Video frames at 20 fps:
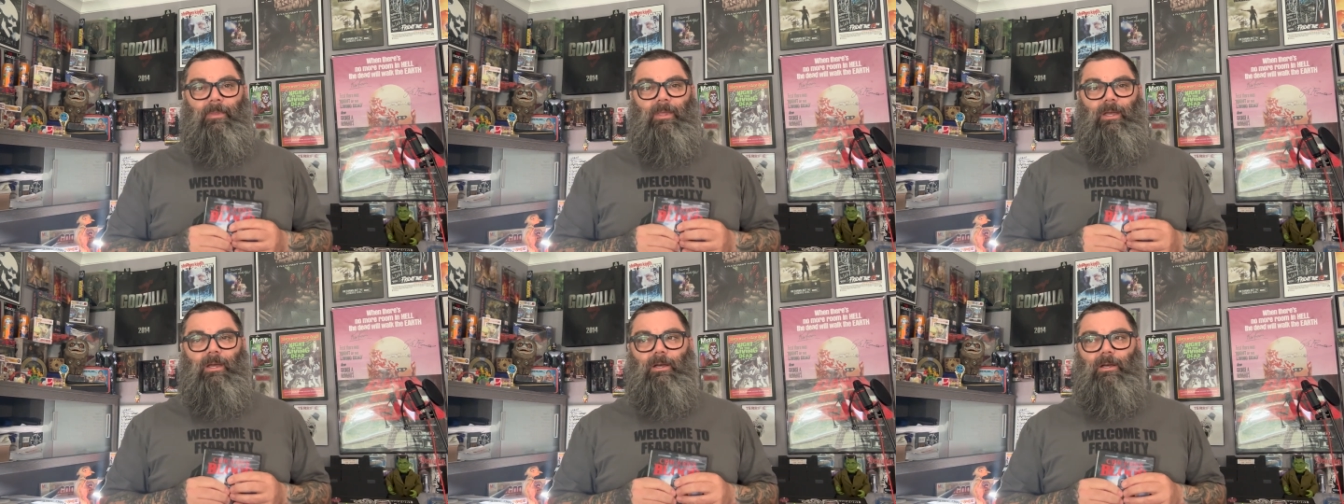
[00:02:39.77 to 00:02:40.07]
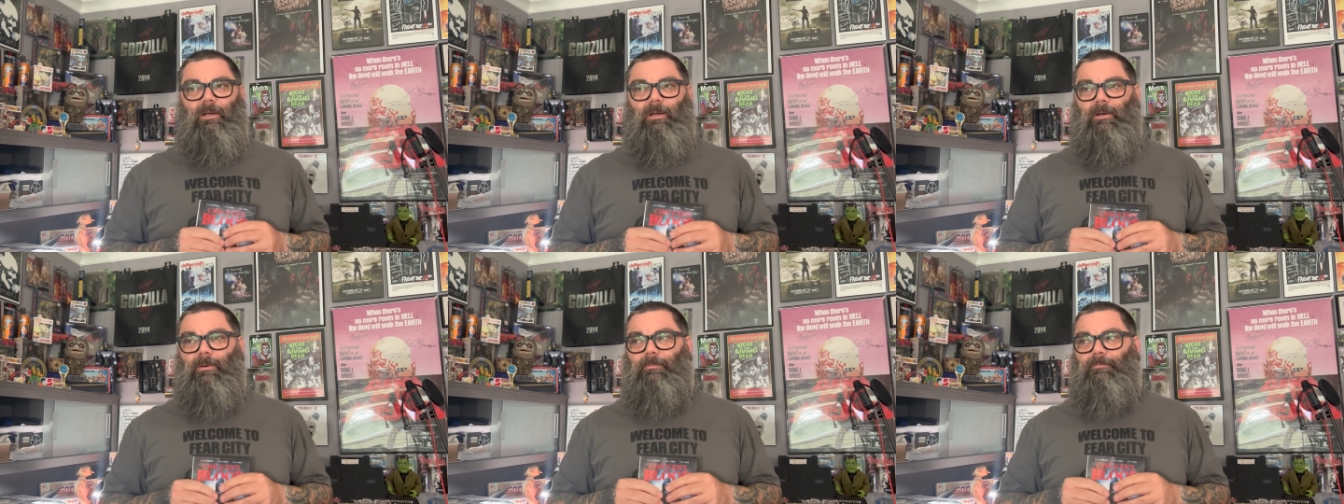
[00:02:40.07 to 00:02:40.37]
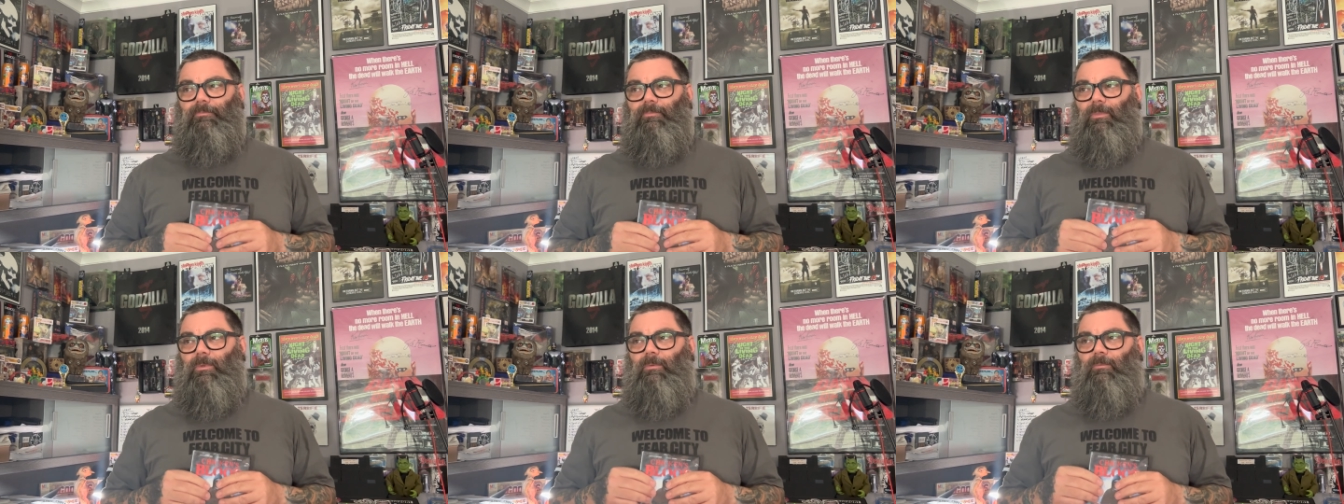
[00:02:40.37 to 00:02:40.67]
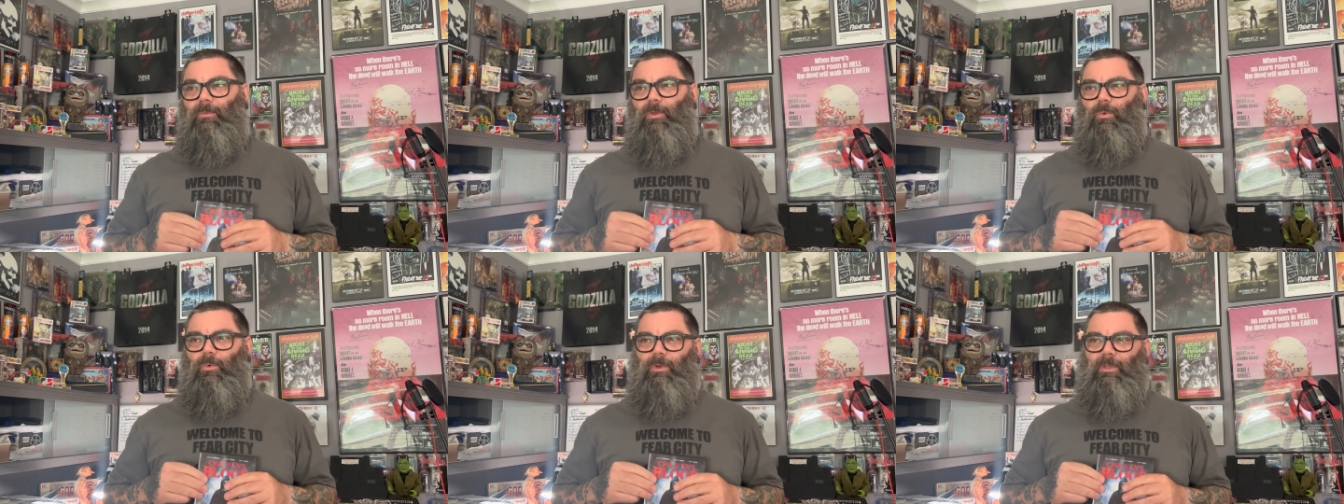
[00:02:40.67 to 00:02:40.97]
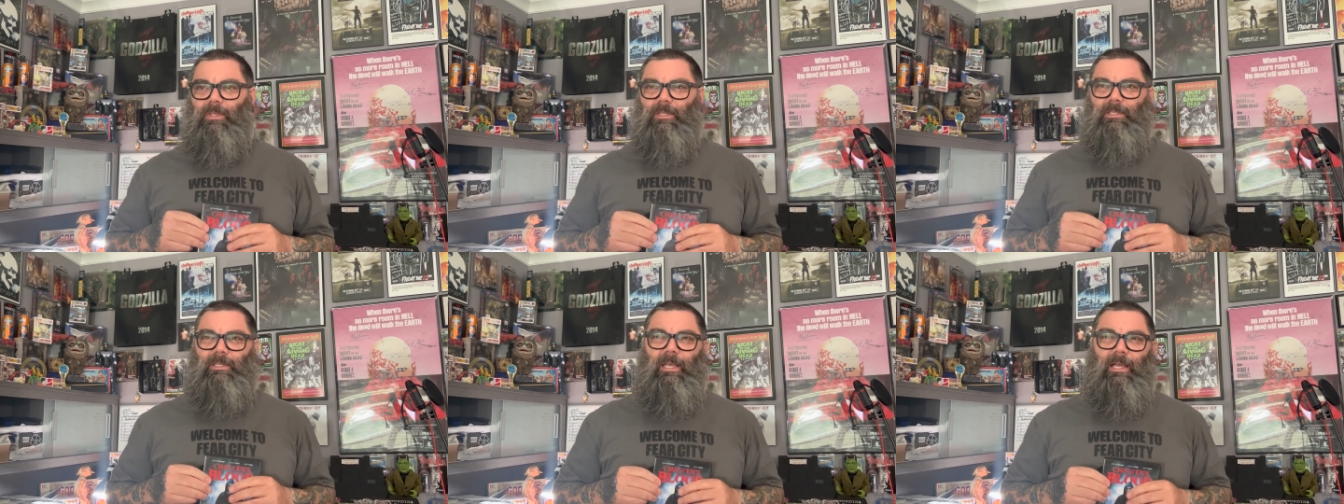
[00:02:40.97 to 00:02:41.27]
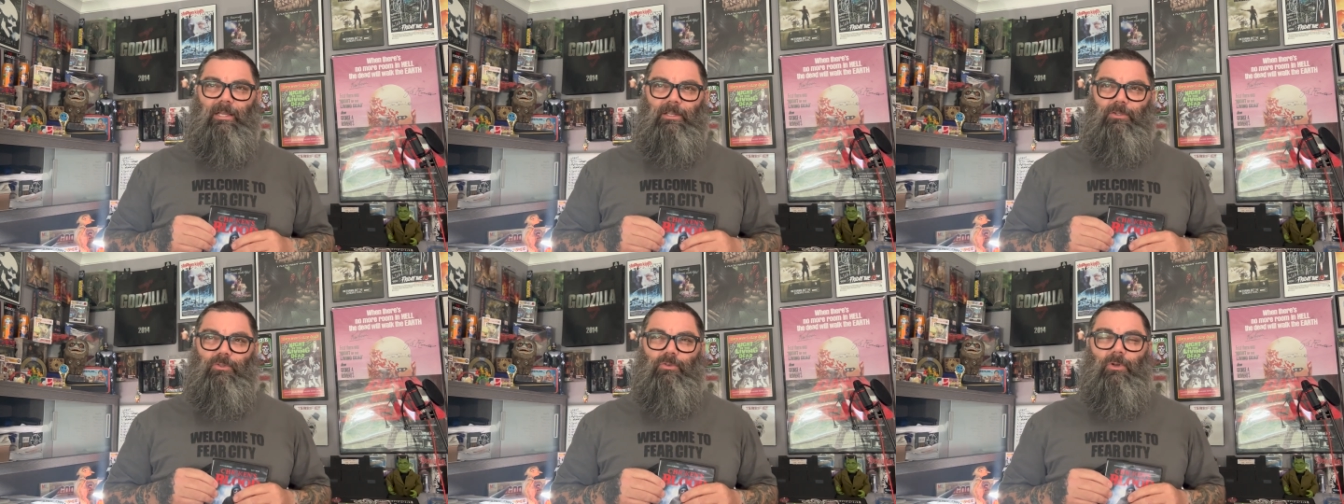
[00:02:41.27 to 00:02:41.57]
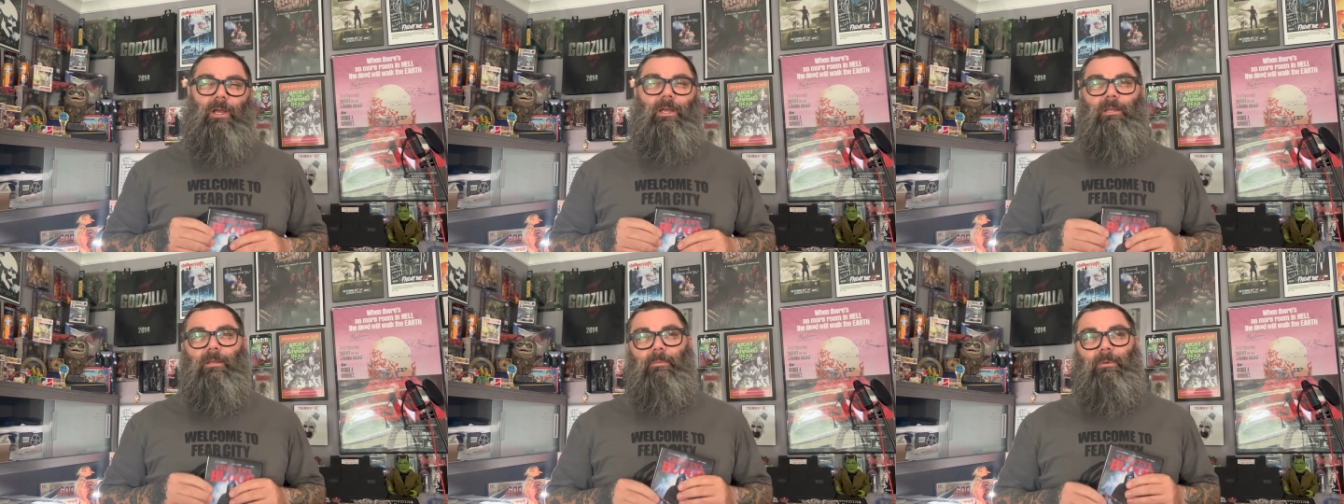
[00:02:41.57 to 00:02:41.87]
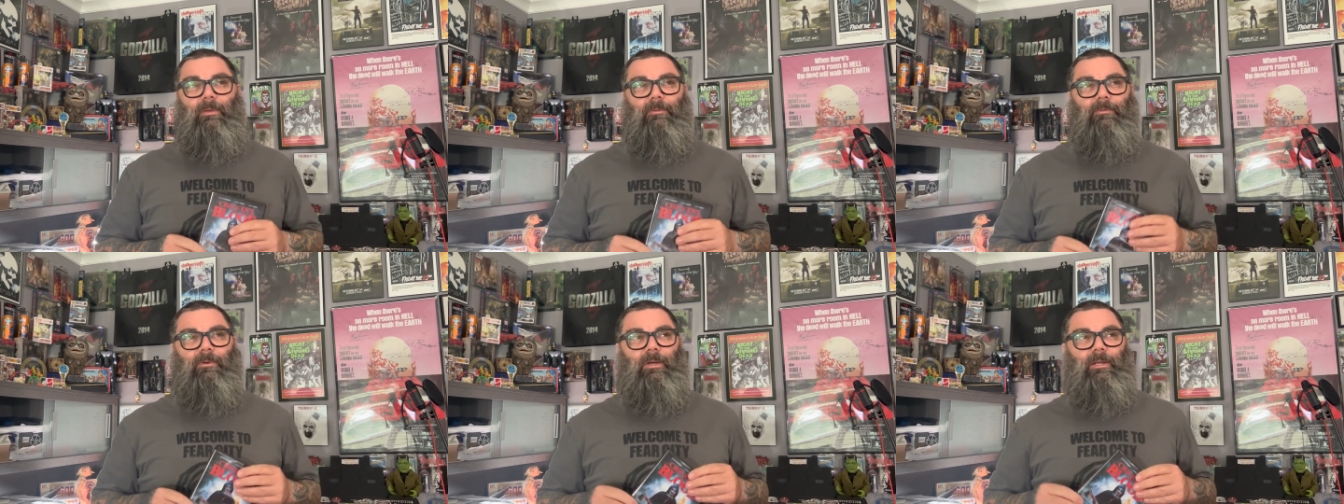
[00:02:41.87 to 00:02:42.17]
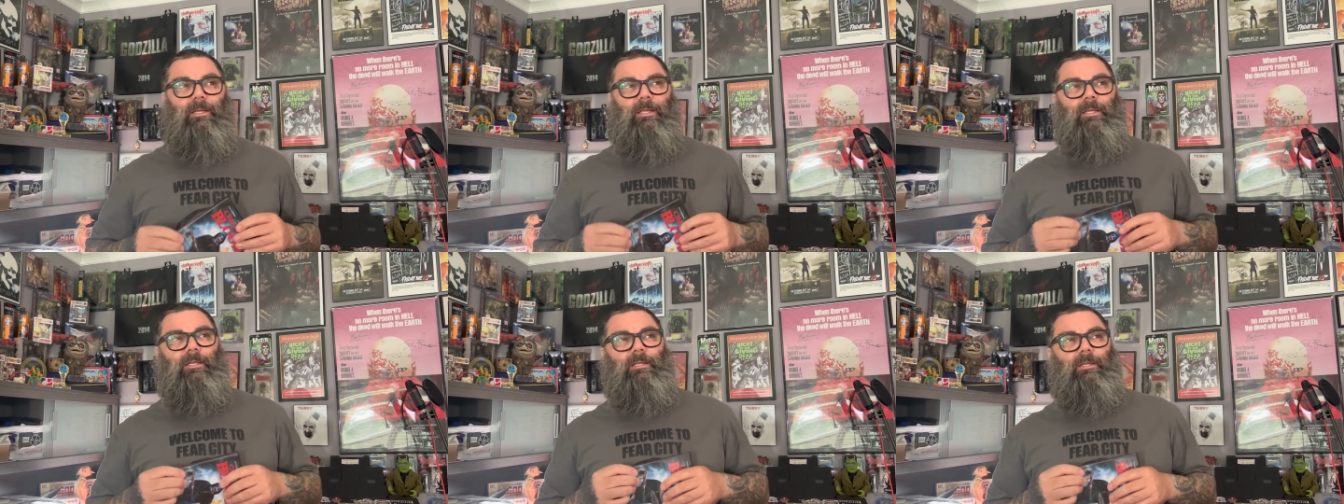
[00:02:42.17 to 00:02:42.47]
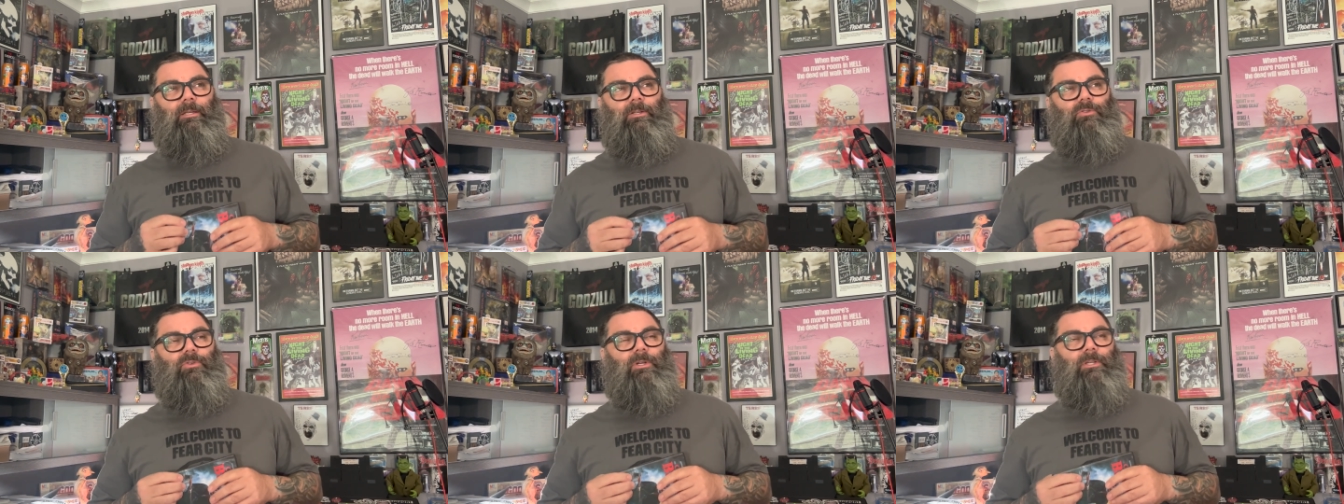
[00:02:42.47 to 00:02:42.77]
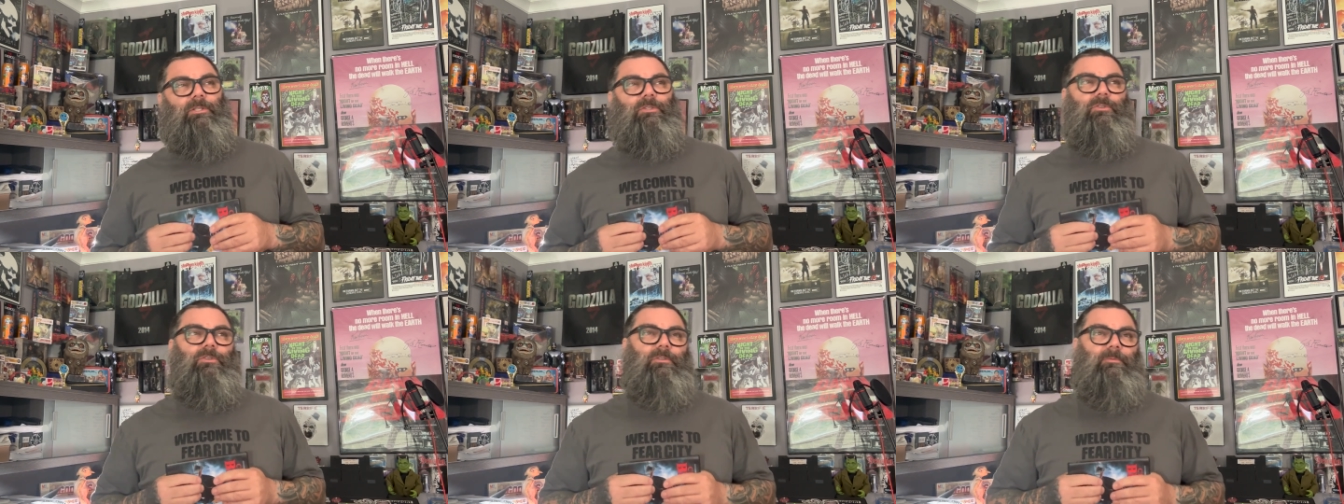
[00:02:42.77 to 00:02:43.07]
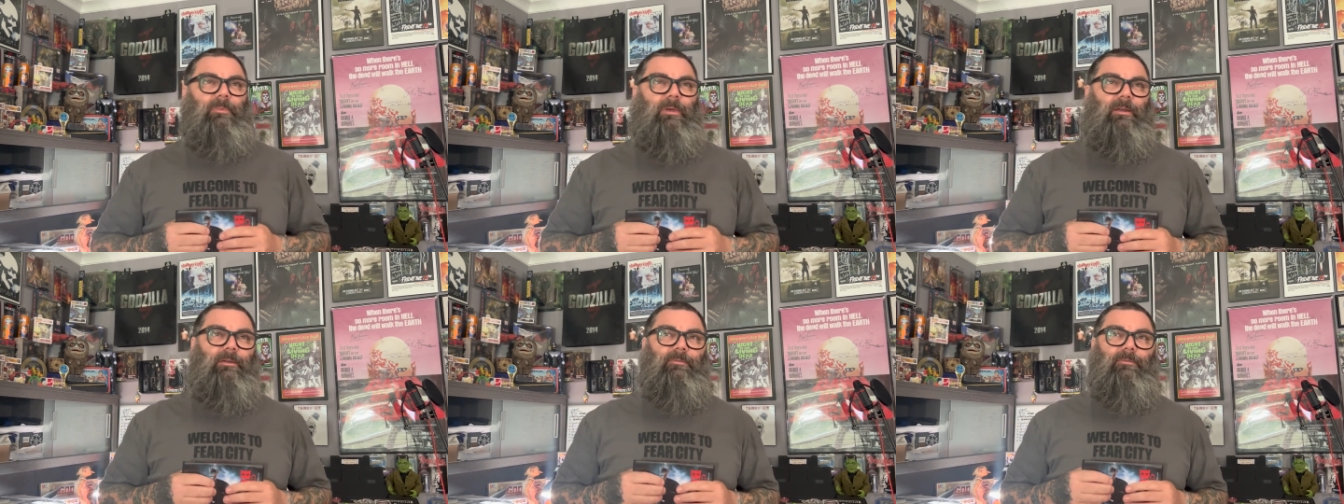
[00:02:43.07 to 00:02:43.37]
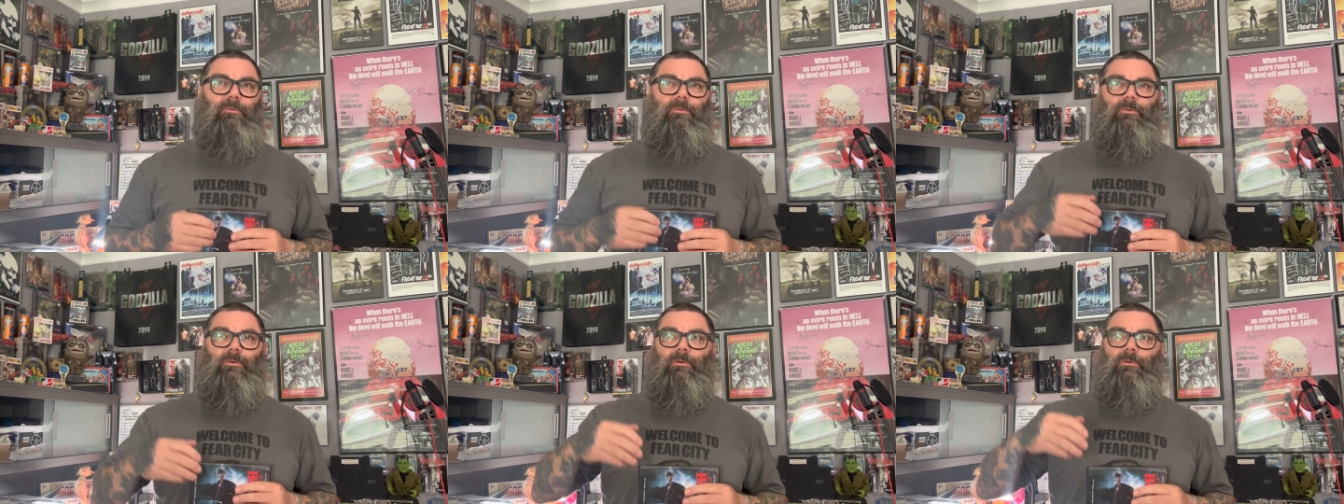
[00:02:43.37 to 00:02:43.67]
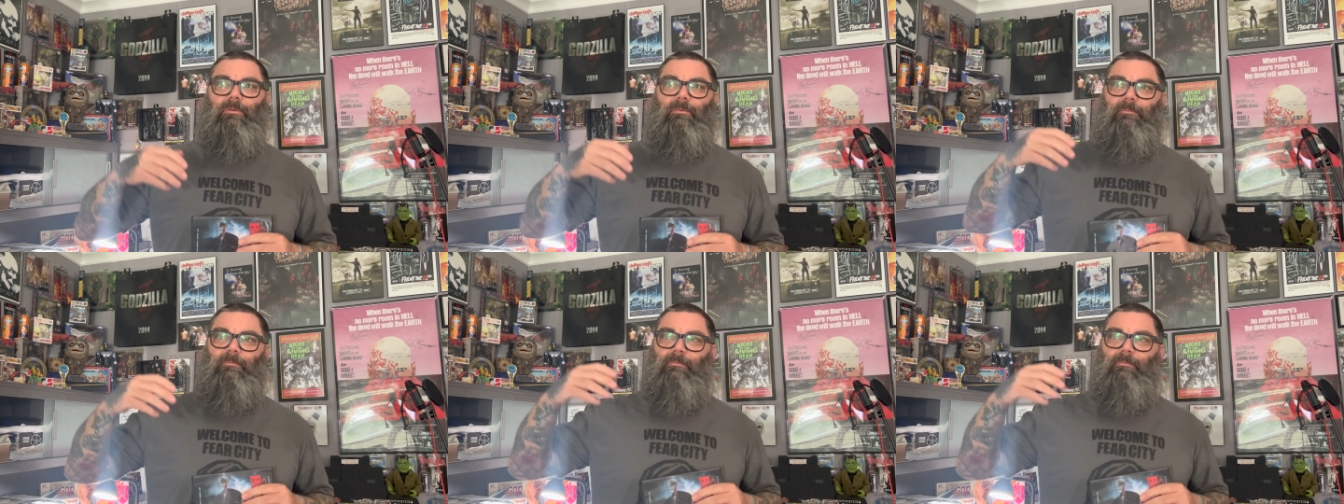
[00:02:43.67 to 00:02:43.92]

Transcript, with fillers: where this guy's trying to be funny and he tries to use a metaphor